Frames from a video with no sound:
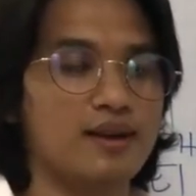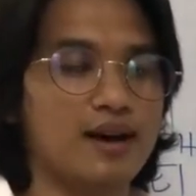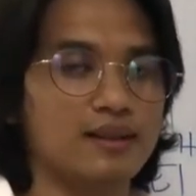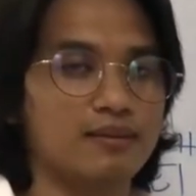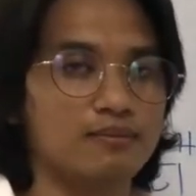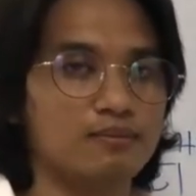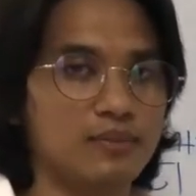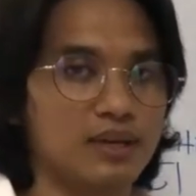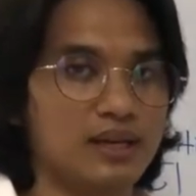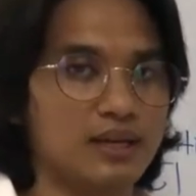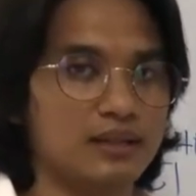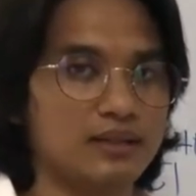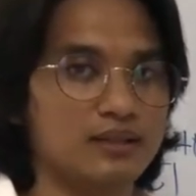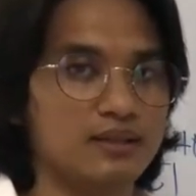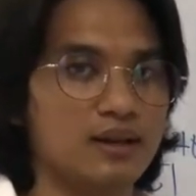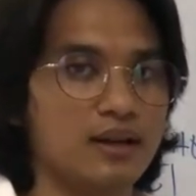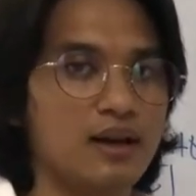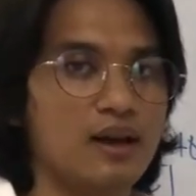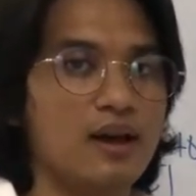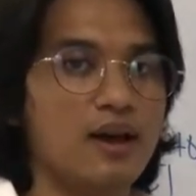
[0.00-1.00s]
That
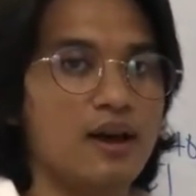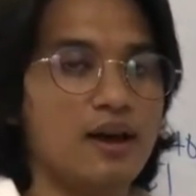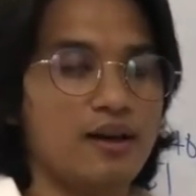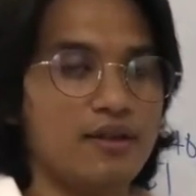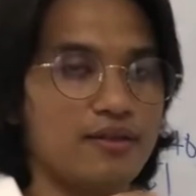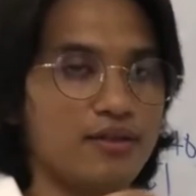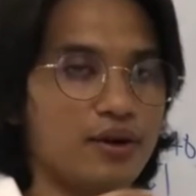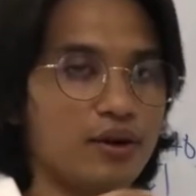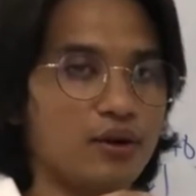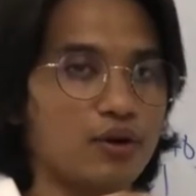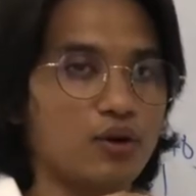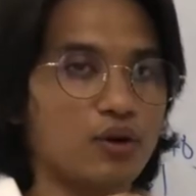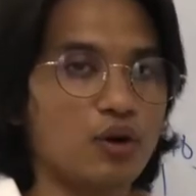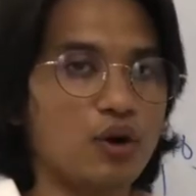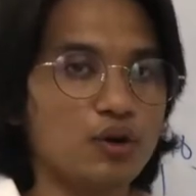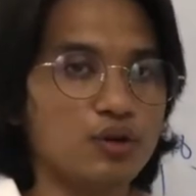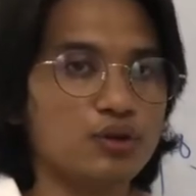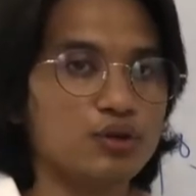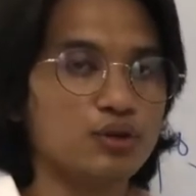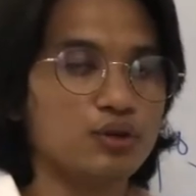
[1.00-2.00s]
means the
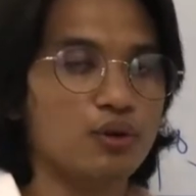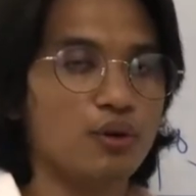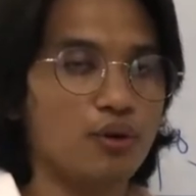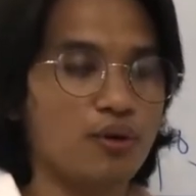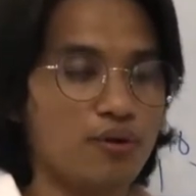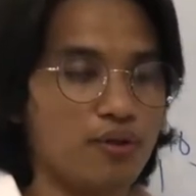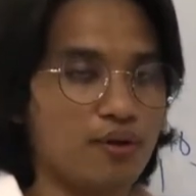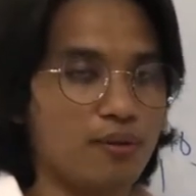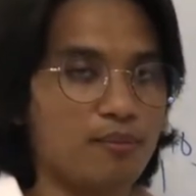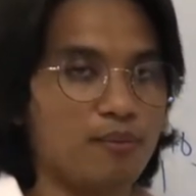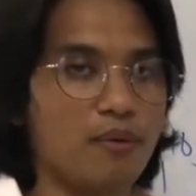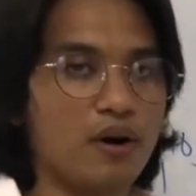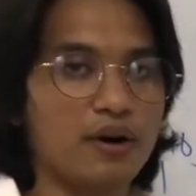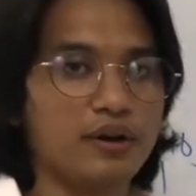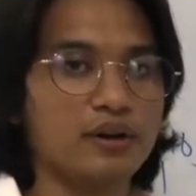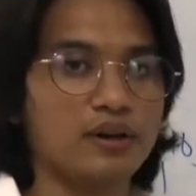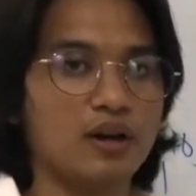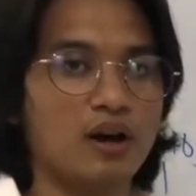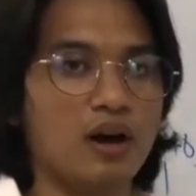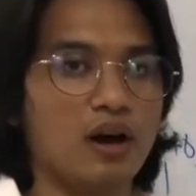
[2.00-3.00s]
gross or the
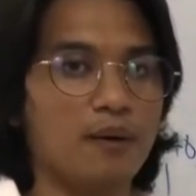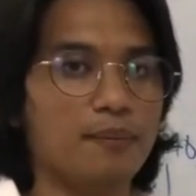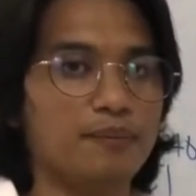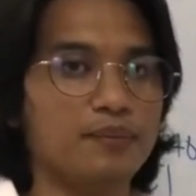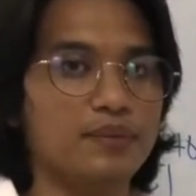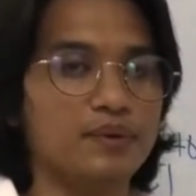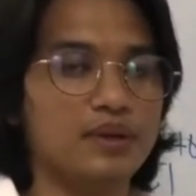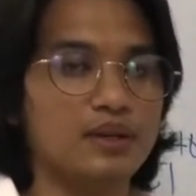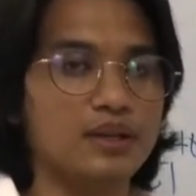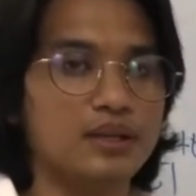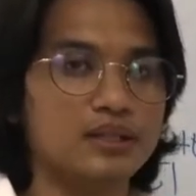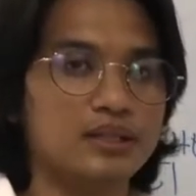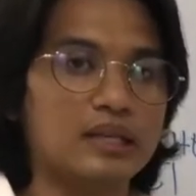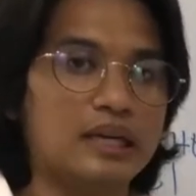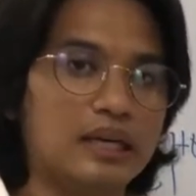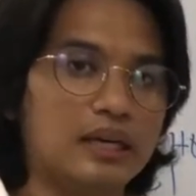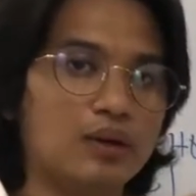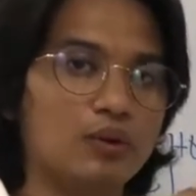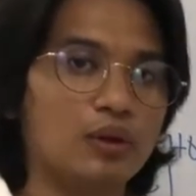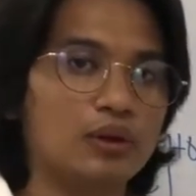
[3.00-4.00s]
markup is
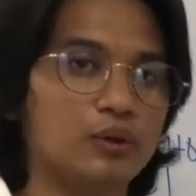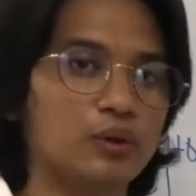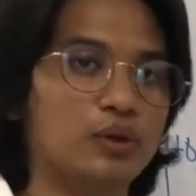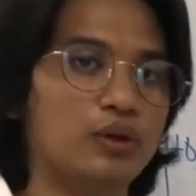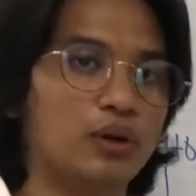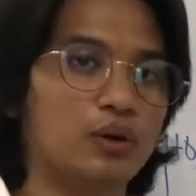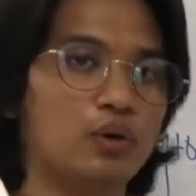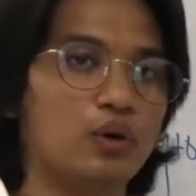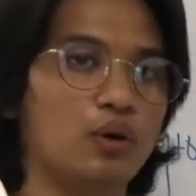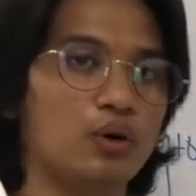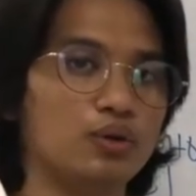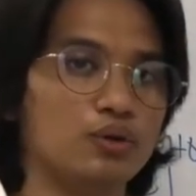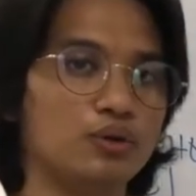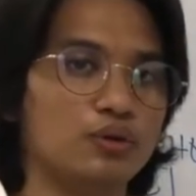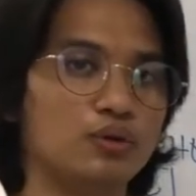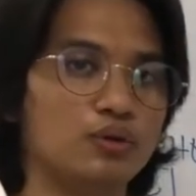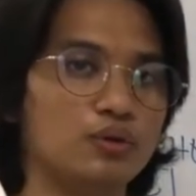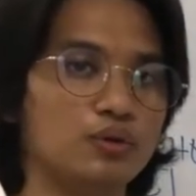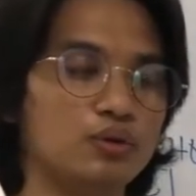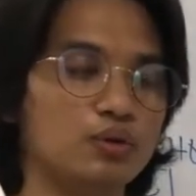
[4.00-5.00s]
equal to the
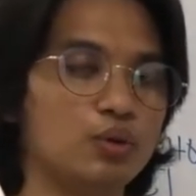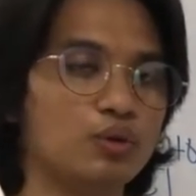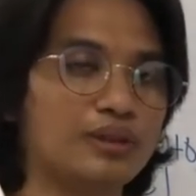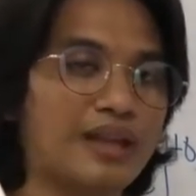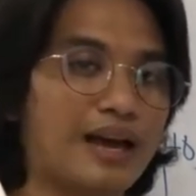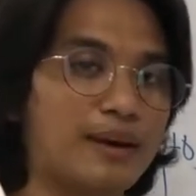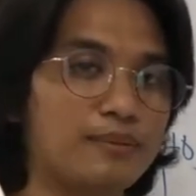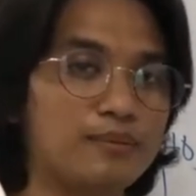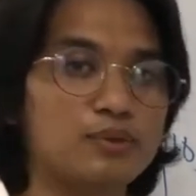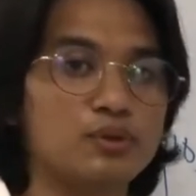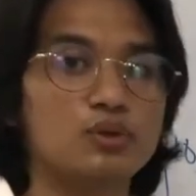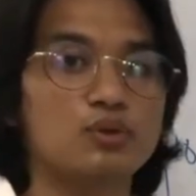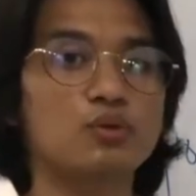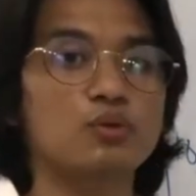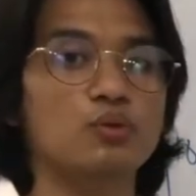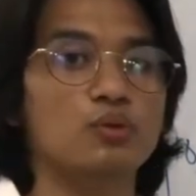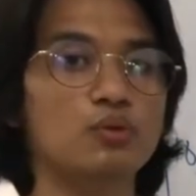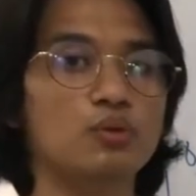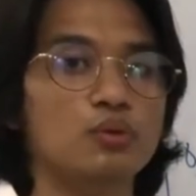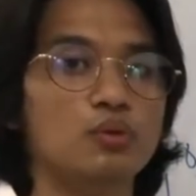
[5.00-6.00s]
cost, so times
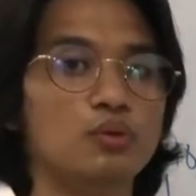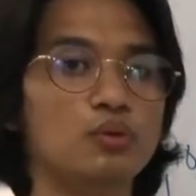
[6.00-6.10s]
2.